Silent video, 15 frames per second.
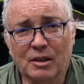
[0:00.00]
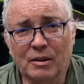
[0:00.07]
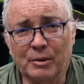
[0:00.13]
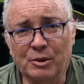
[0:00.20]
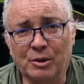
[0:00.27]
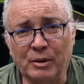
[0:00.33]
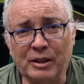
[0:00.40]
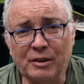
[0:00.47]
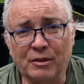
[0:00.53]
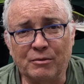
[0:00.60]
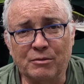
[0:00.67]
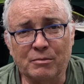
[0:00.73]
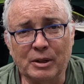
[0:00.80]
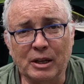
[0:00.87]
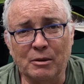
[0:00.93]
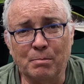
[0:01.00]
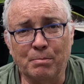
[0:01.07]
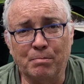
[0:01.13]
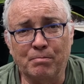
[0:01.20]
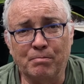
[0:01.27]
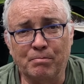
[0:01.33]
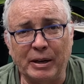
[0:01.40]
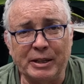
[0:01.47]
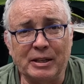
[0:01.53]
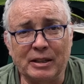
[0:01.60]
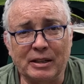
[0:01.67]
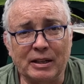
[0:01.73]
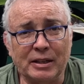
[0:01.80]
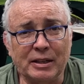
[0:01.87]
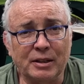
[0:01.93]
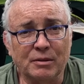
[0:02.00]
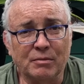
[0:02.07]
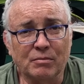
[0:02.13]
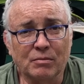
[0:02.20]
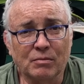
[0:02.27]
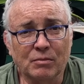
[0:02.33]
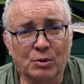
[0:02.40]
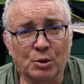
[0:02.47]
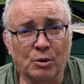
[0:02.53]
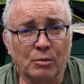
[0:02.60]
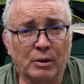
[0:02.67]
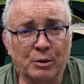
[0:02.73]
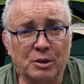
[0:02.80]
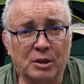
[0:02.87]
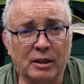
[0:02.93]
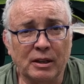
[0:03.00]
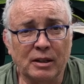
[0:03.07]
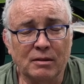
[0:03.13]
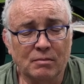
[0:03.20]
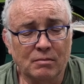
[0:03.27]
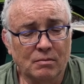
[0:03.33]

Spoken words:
You can do anything from, you know, baking a cake, doing a roast dinner.